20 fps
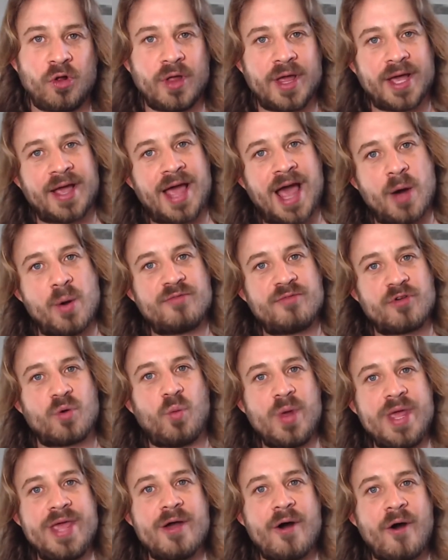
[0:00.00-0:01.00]
However,
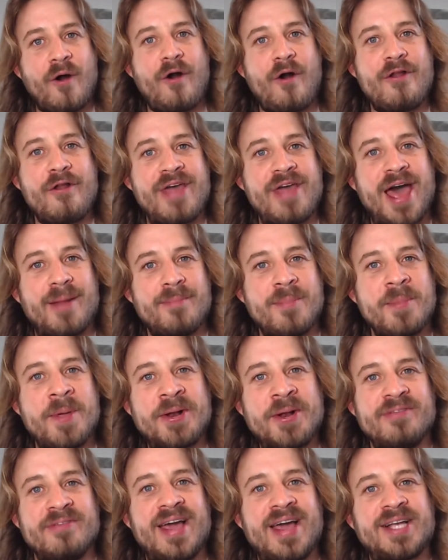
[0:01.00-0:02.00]
we are that
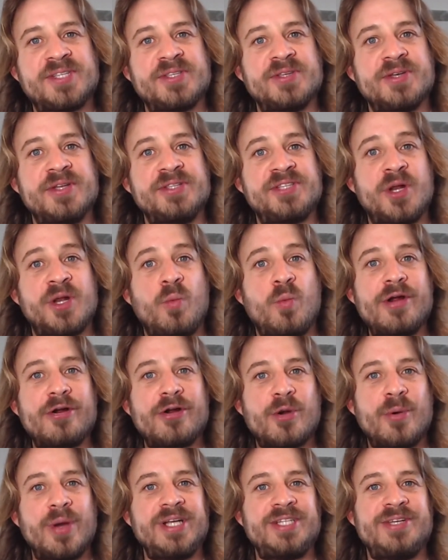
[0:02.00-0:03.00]
model of excellence, and we're
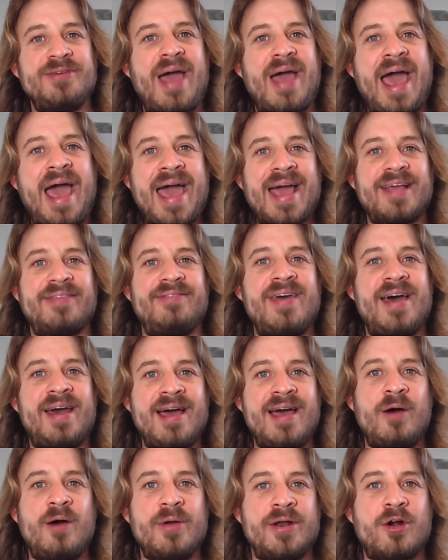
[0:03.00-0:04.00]
going to act that
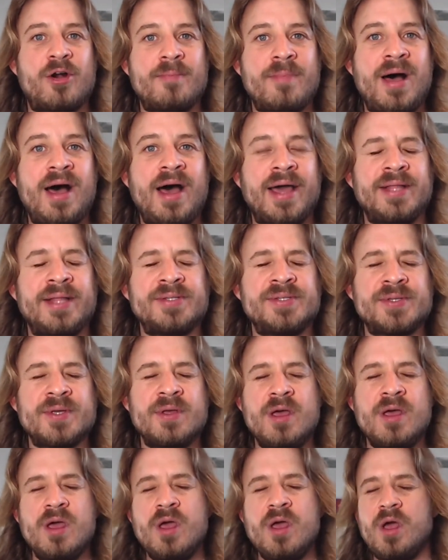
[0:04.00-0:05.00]
out in our minds,
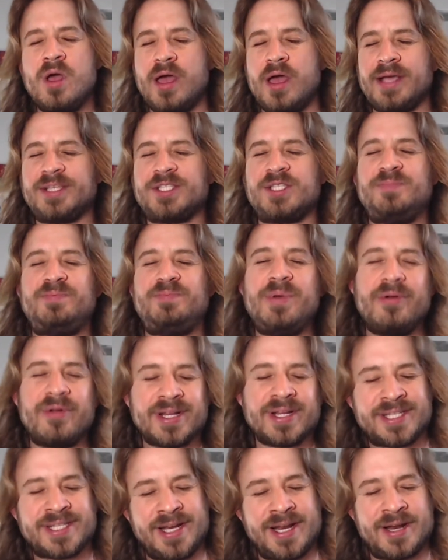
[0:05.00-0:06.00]

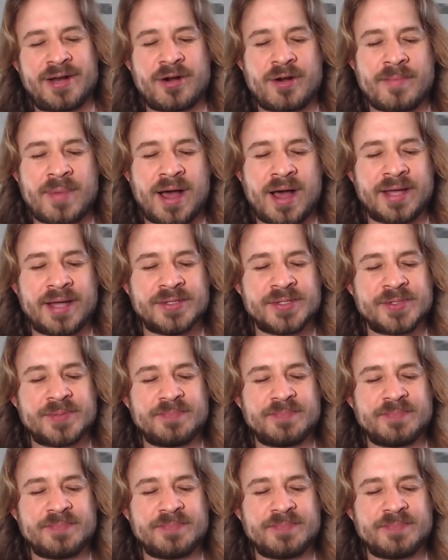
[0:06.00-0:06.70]
experience it in our minds,